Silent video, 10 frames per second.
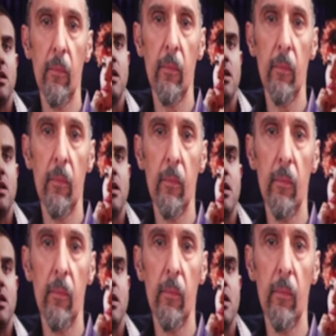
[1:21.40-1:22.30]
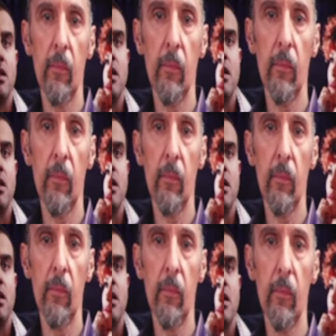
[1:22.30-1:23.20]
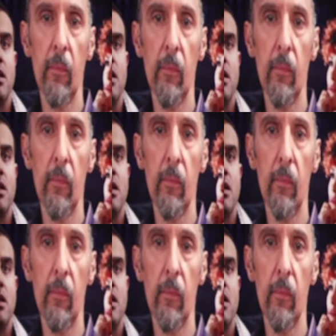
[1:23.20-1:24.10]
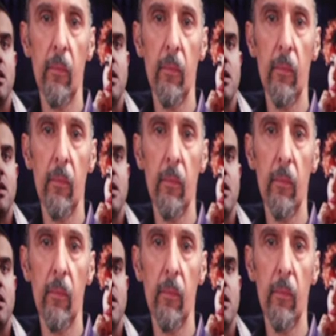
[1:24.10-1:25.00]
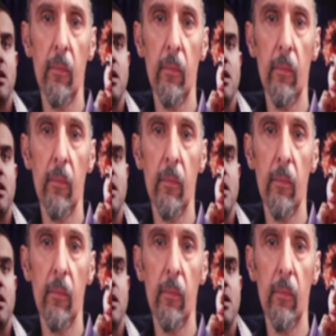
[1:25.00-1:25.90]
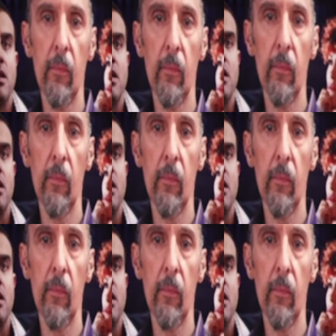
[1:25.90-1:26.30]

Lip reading: (silent)